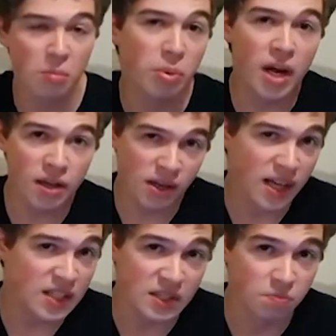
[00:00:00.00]
but
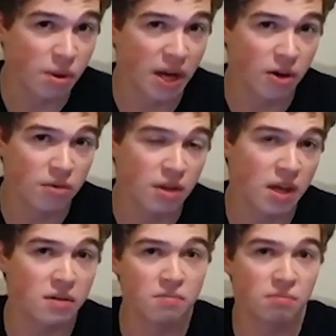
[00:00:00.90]
it's better
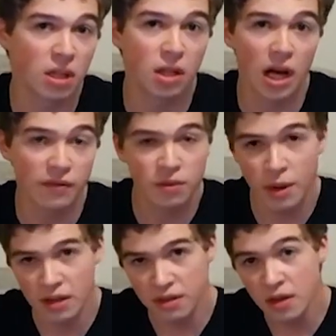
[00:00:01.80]
than a lot of you
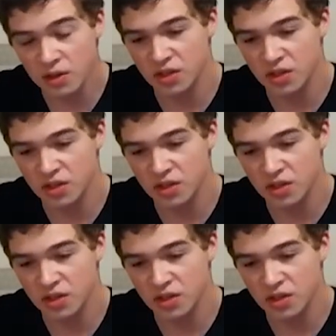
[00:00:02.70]
might think.